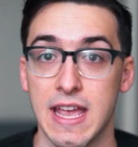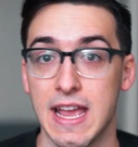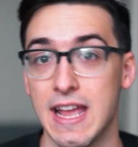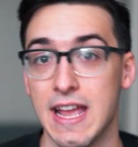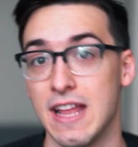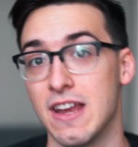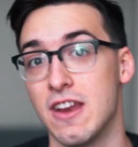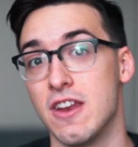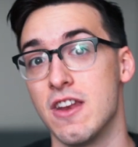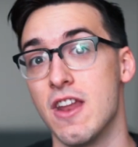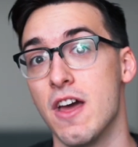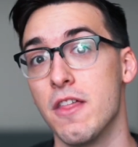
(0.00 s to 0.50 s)

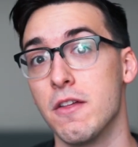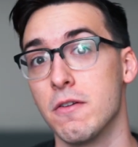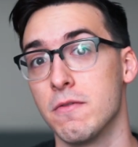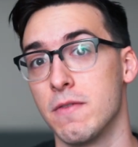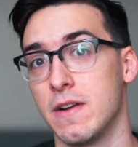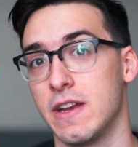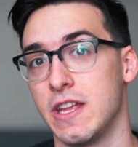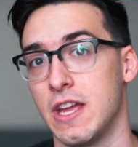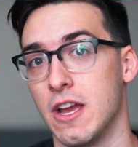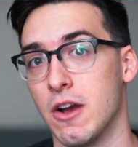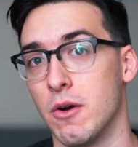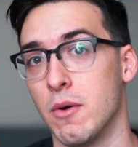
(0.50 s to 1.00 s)
In another
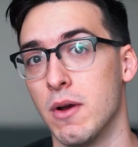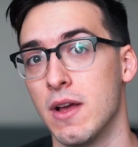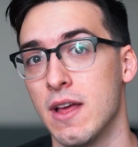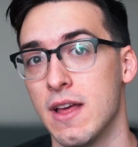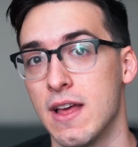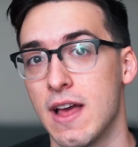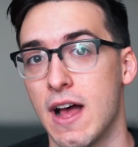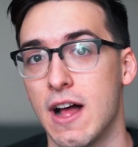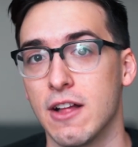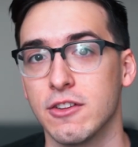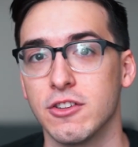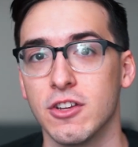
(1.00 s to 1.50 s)
video,
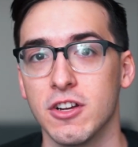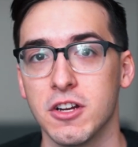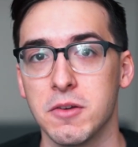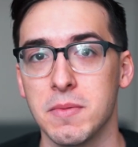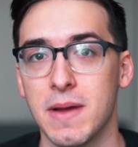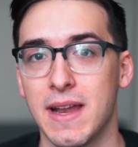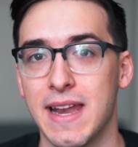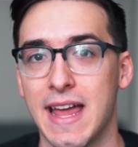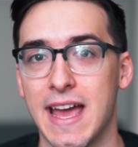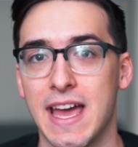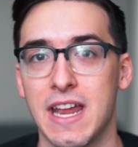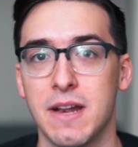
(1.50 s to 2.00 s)
I'll talk
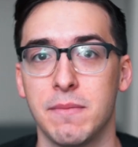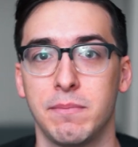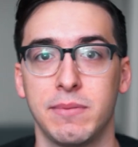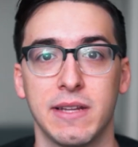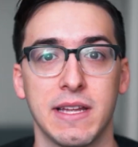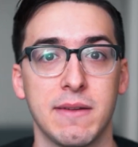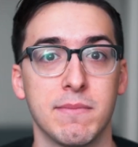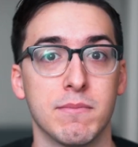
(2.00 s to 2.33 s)
about how to play